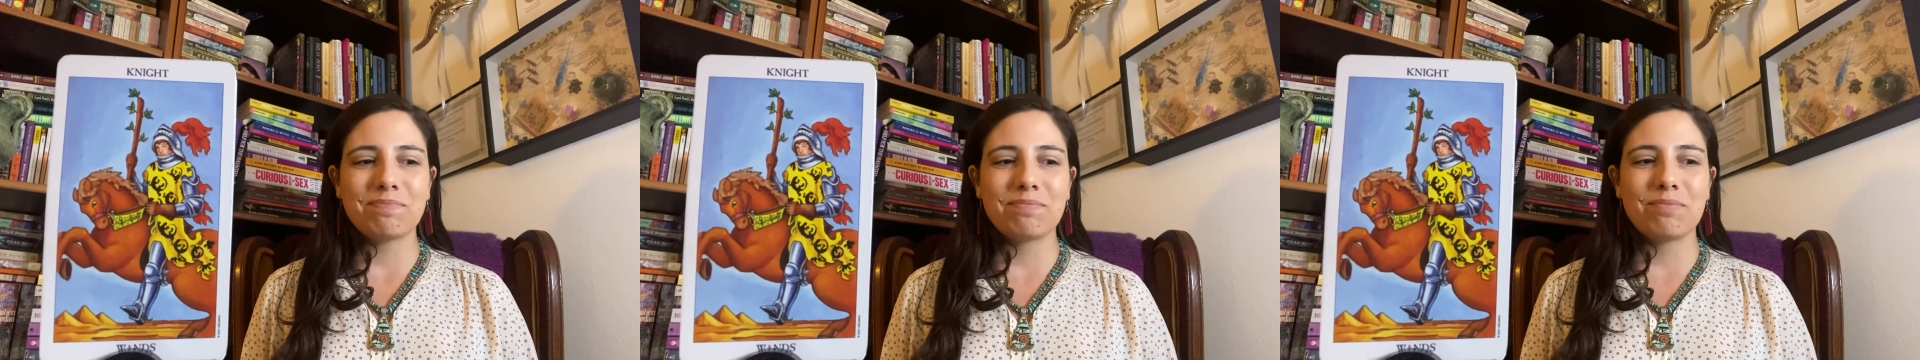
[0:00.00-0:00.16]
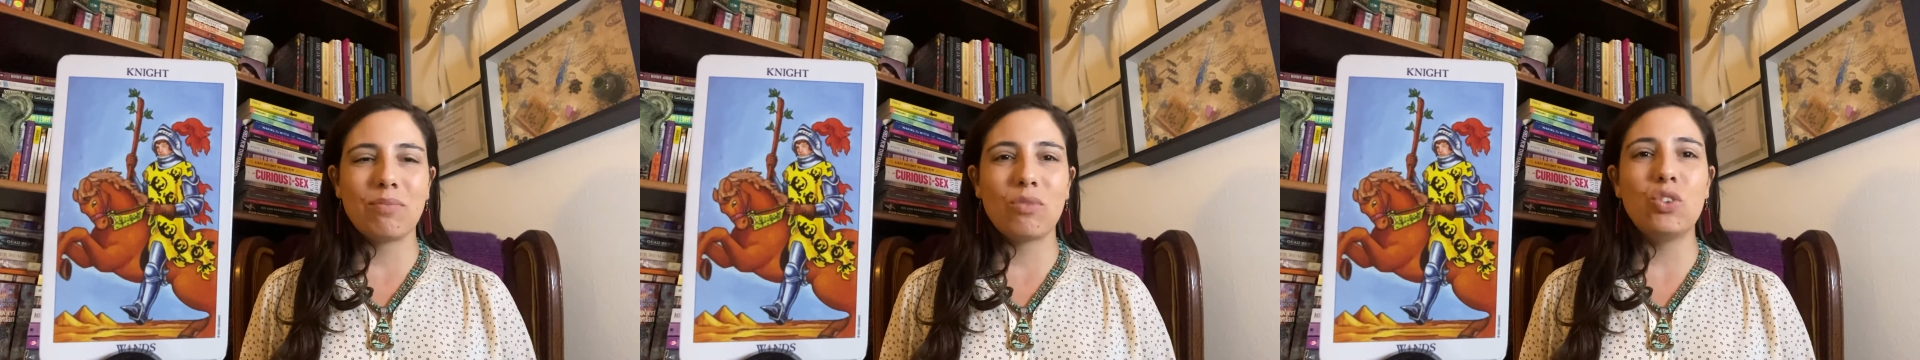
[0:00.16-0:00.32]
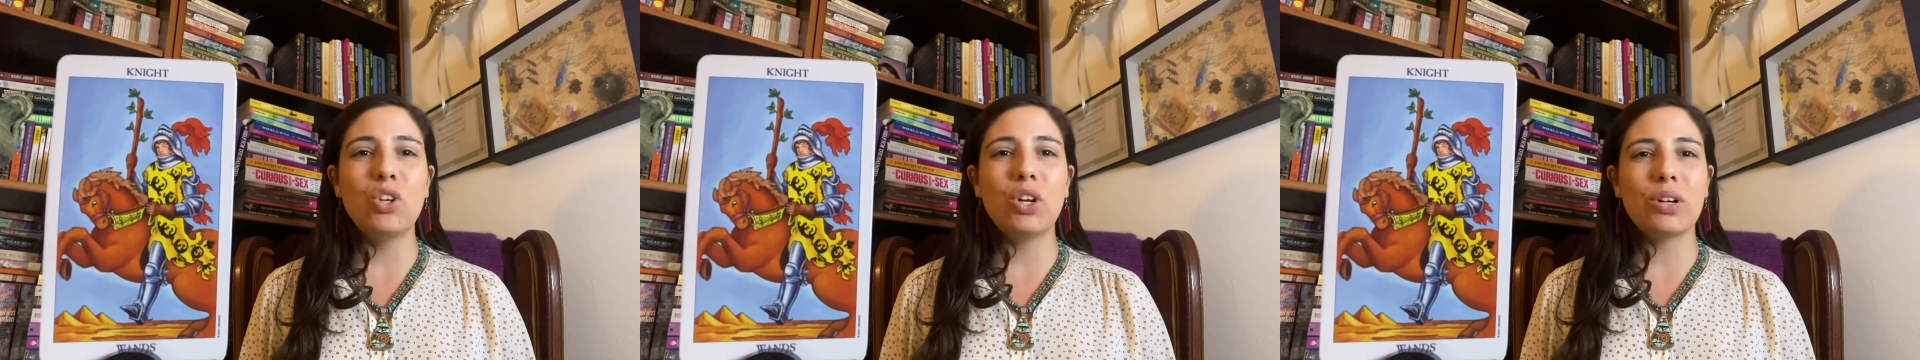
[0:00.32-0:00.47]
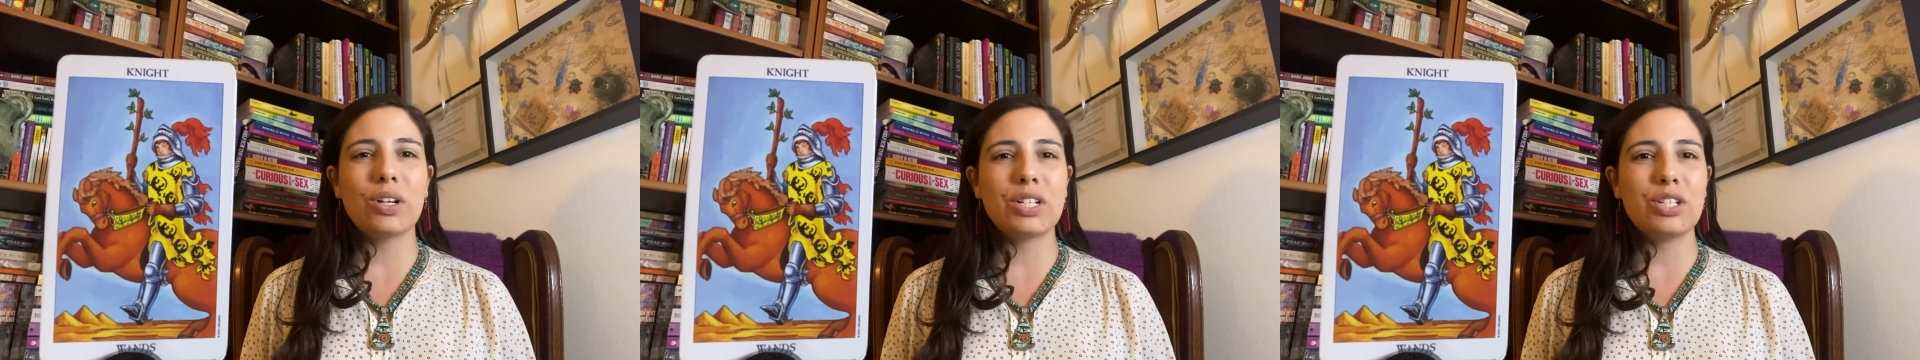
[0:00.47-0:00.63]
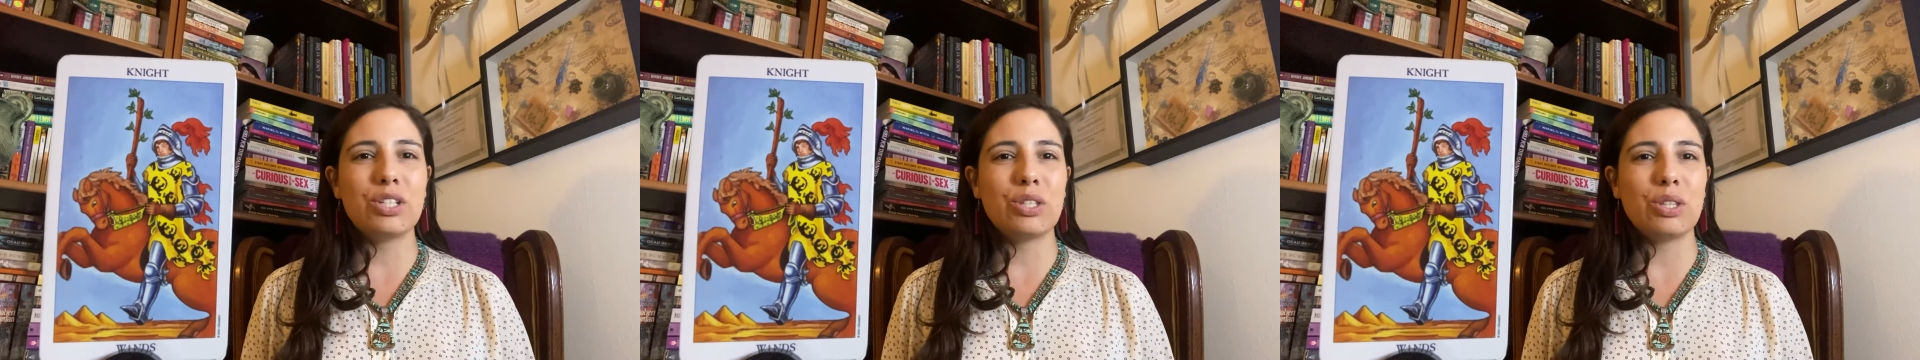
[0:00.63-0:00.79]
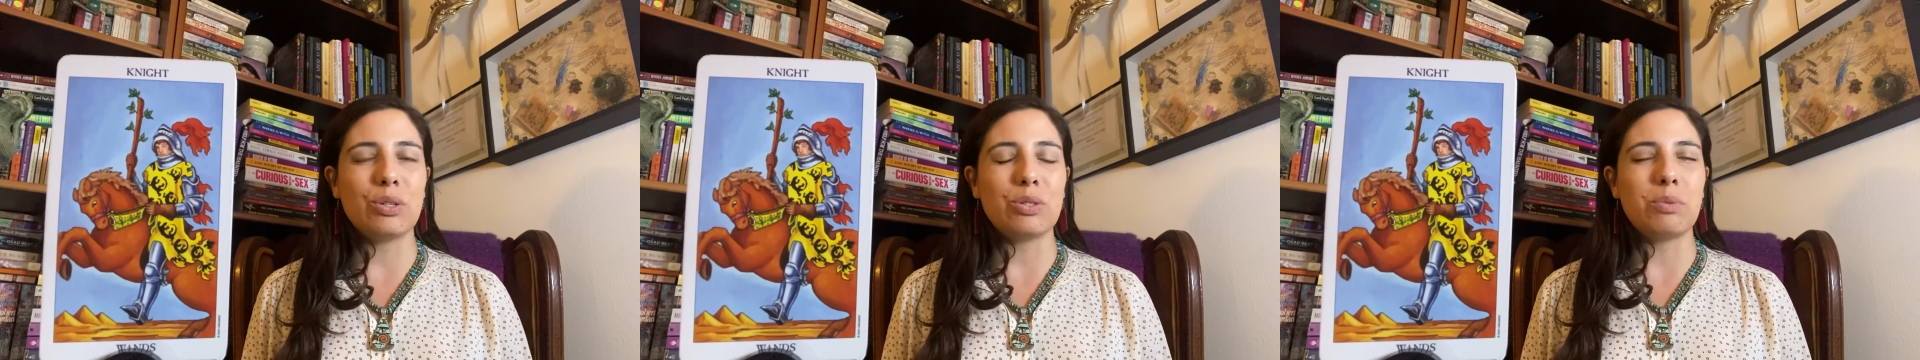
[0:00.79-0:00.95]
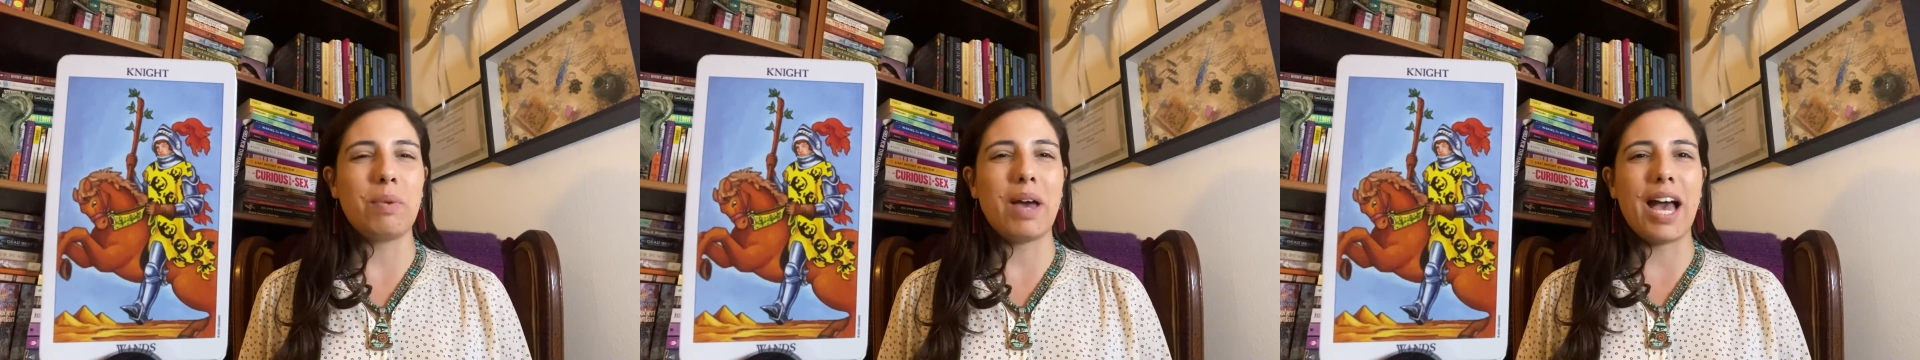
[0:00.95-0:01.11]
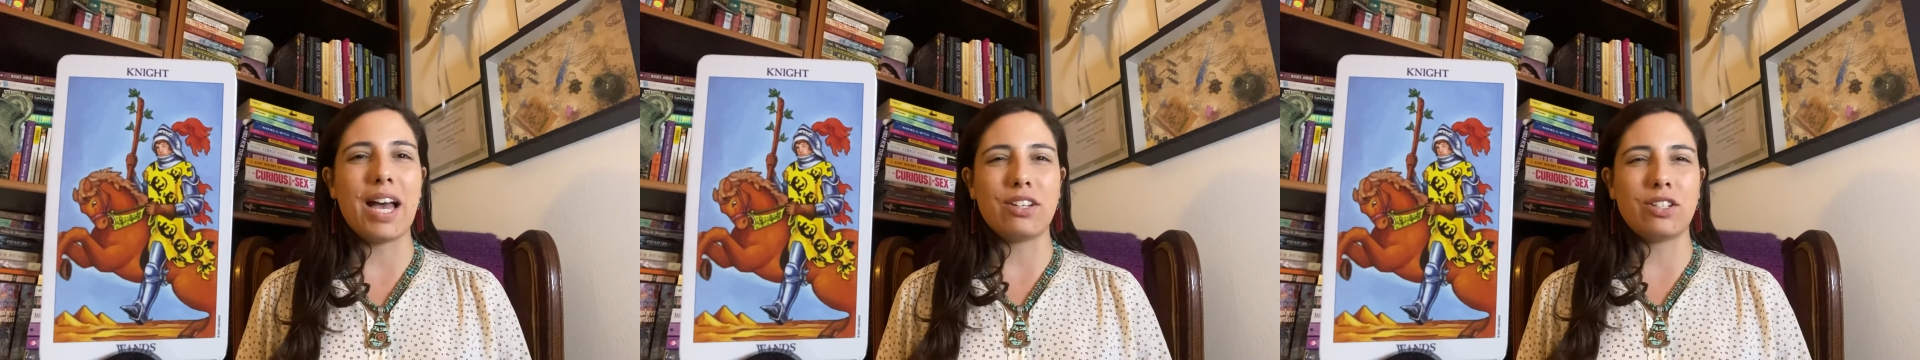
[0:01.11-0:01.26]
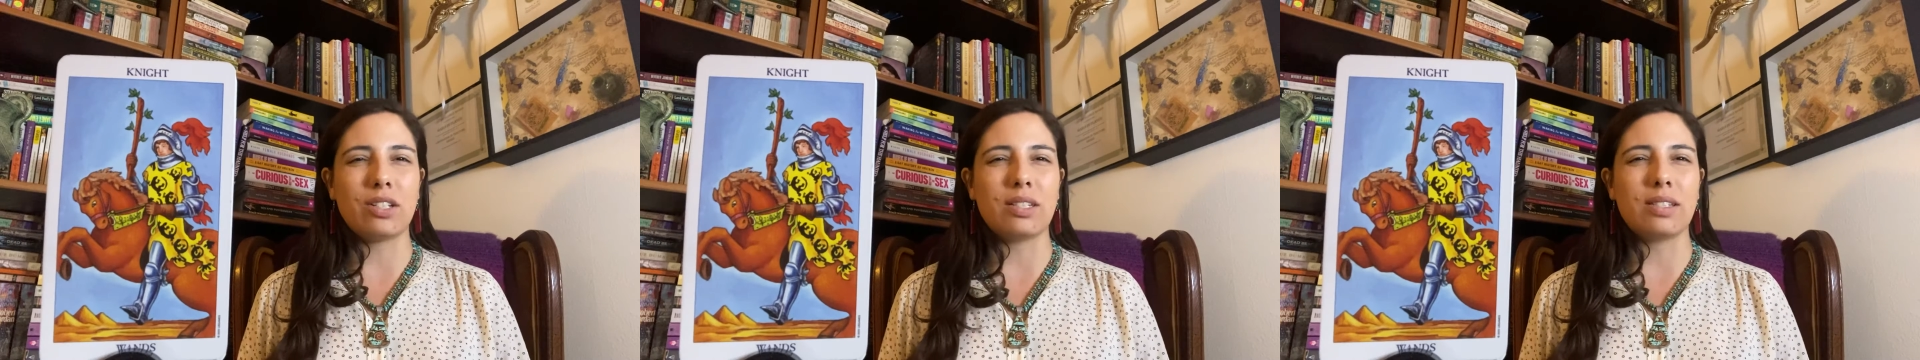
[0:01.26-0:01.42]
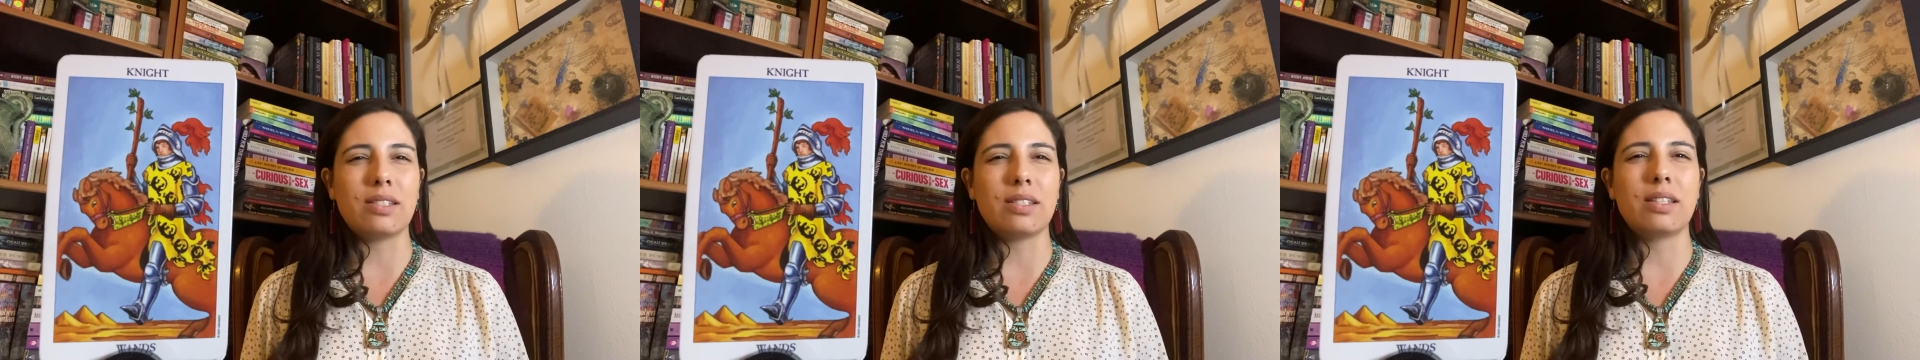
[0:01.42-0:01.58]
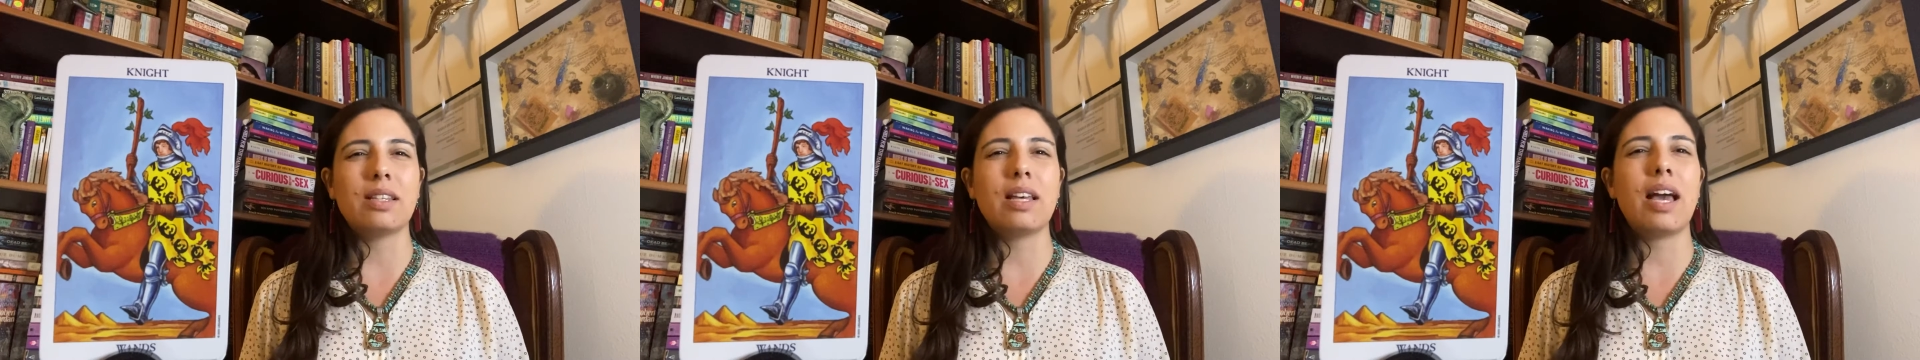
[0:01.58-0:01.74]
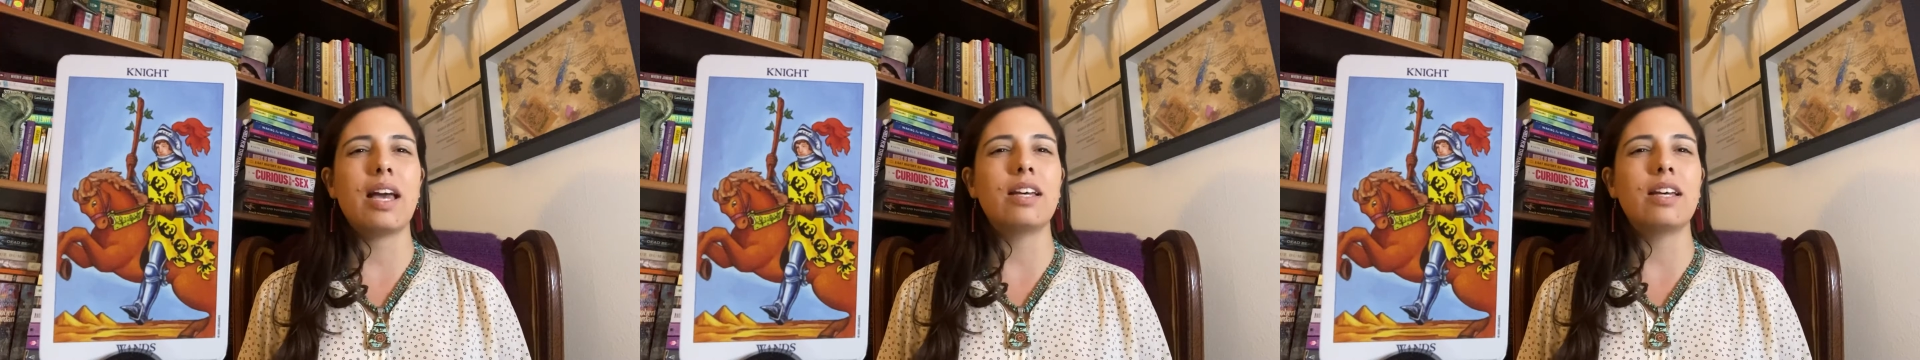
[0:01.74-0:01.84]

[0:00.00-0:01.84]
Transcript: nourish those passions and that